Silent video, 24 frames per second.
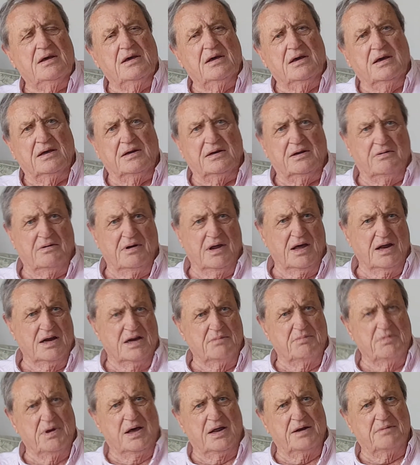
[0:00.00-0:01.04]
at around
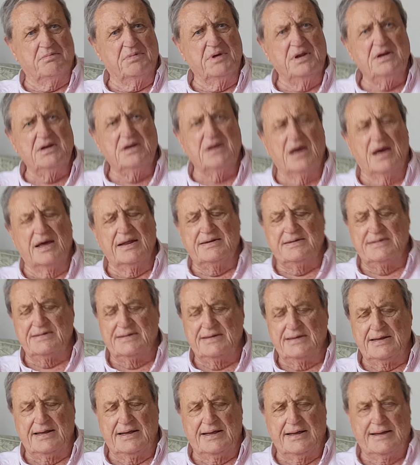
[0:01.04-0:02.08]
about midnight,
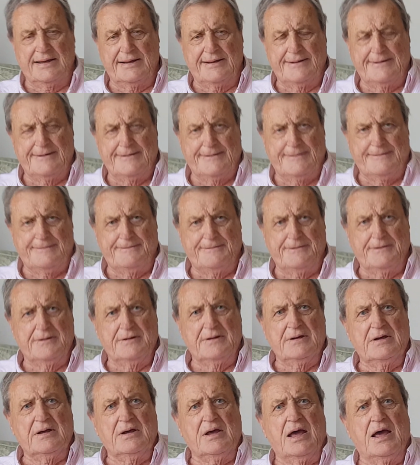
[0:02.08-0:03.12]

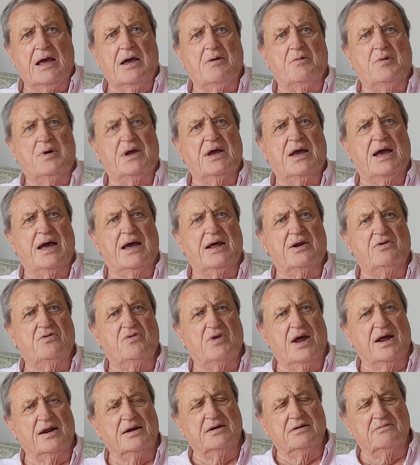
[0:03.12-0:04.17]
and we had
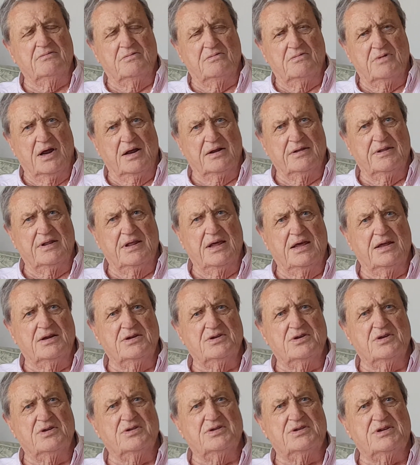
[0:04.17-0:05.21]
rung the
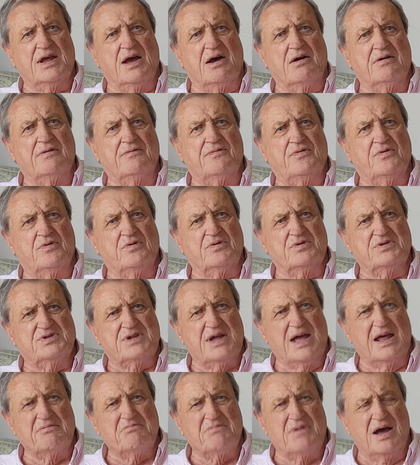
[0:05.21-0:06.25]
engines down for
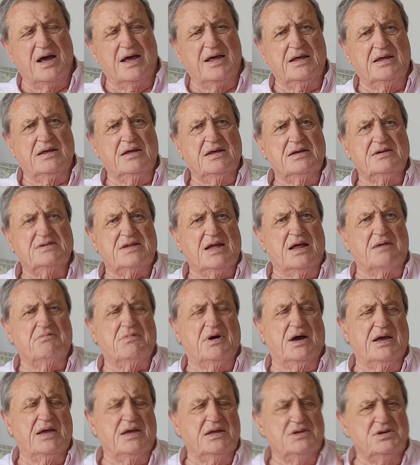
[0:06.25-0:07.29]
standby
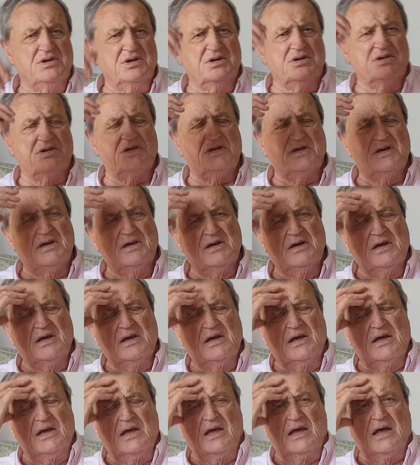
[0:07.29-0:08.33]
engines,
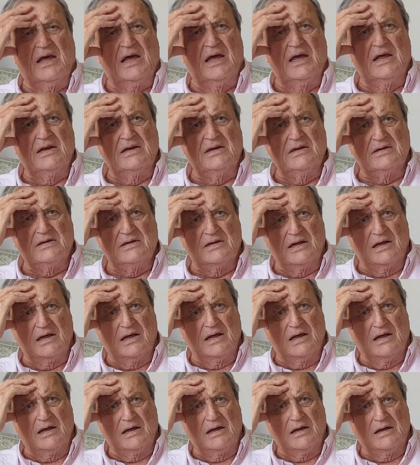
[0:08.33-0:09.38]
and
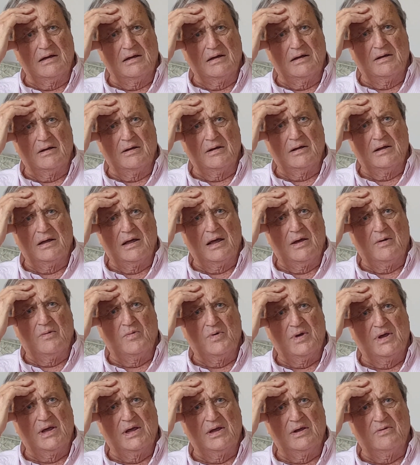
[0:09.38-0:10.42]

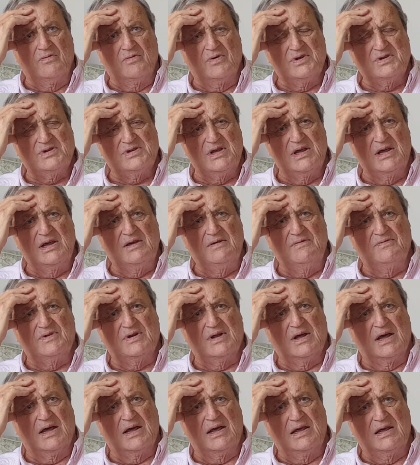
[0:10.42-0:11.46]
we received
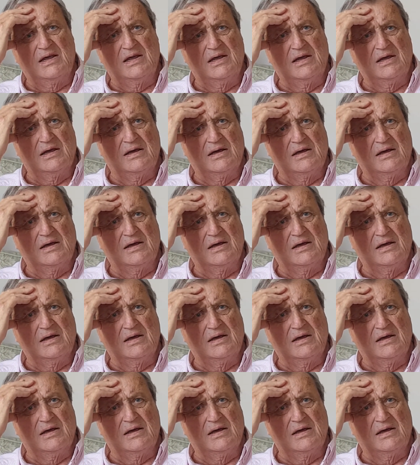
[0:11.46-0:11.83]
a